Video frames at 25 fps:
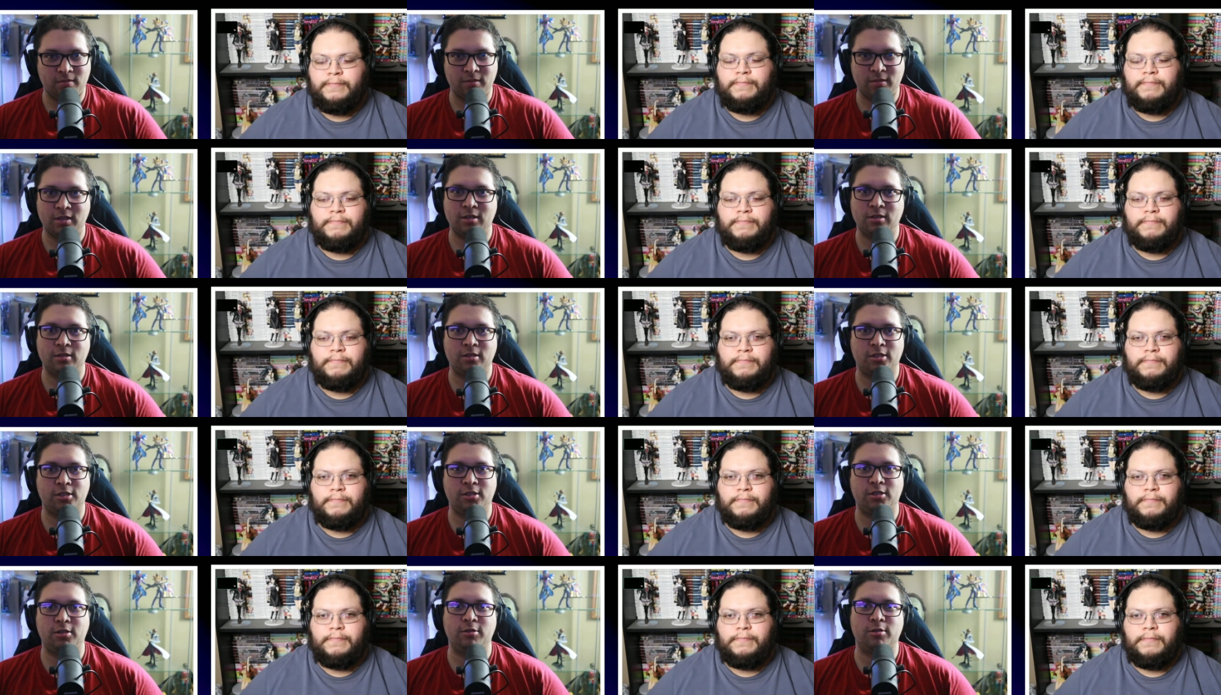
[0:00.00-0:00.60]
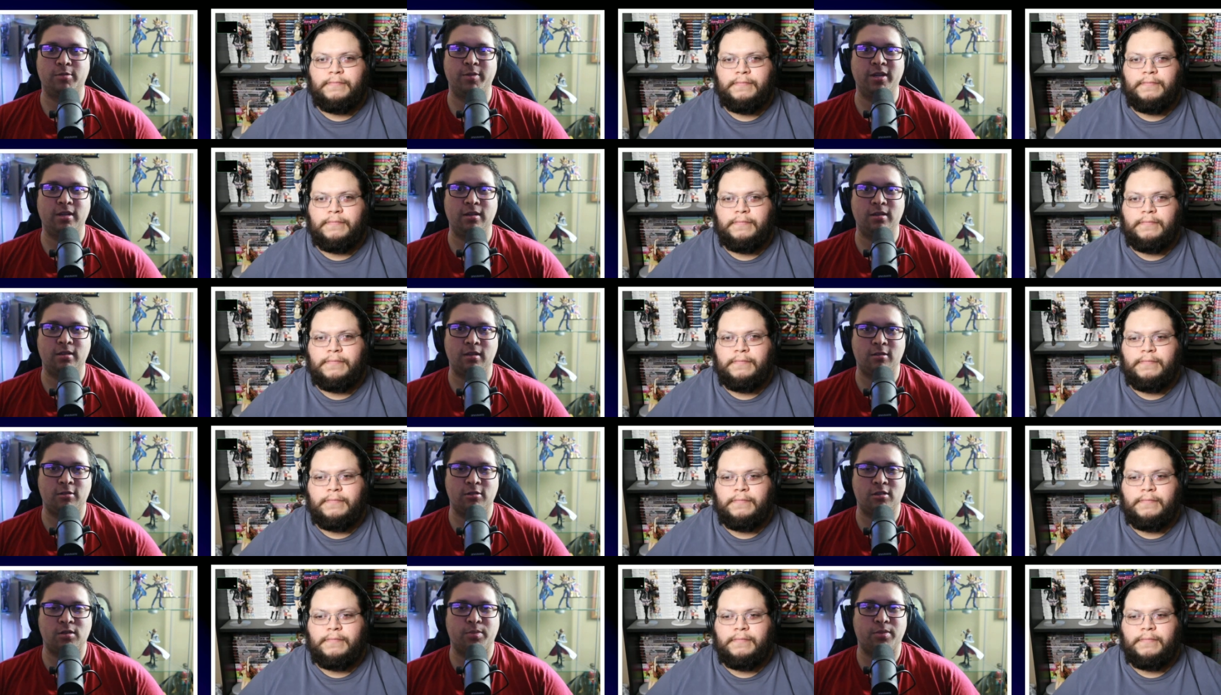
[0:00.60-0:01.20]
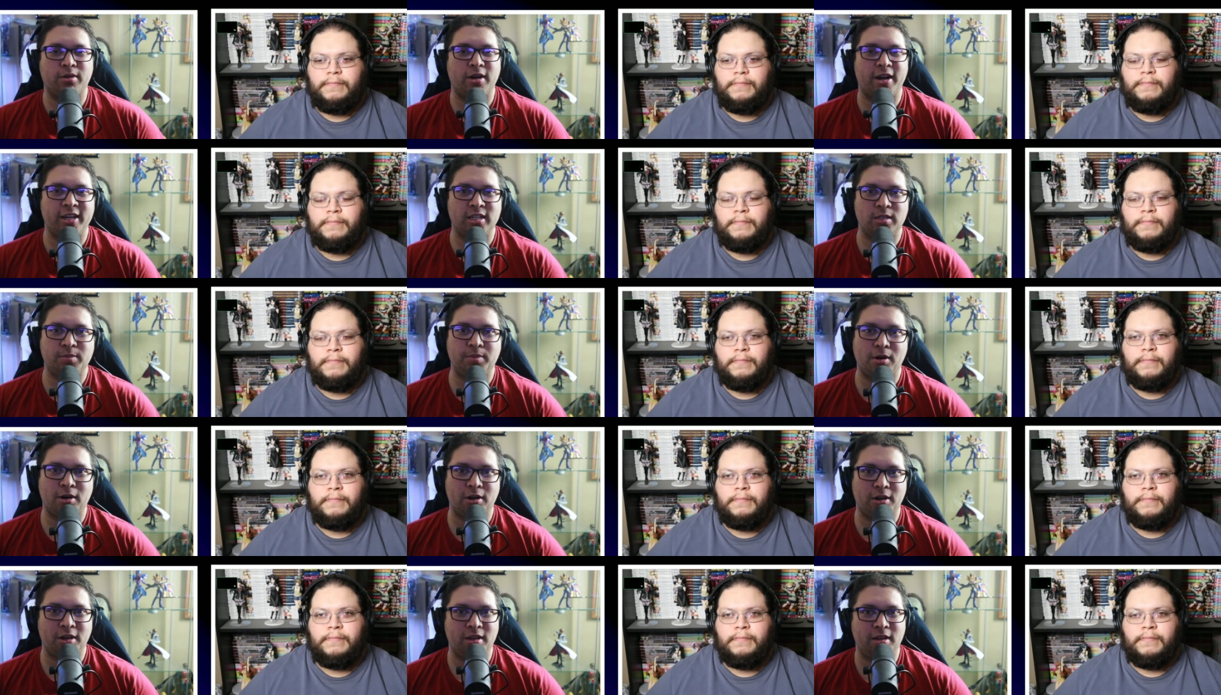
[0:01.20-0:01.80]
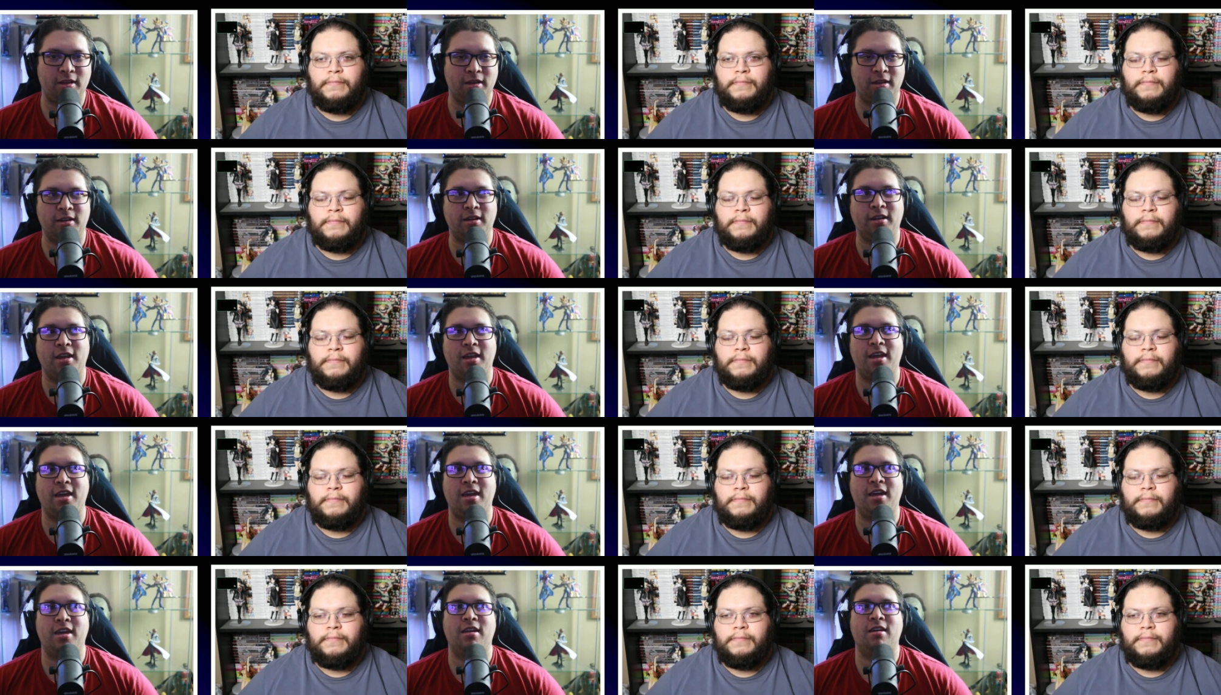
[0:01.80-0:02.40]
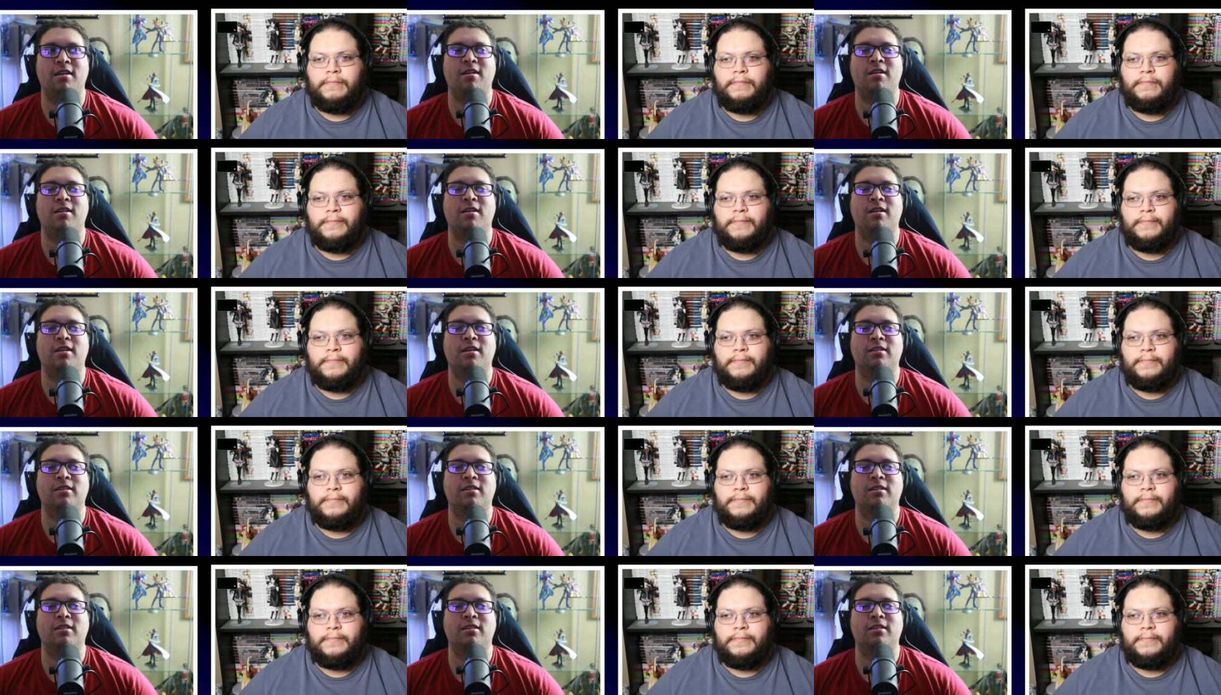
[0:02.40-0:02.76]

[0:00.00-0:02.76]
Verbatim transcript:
Speaker 1: Excuse me, a little surprise party in a, uh...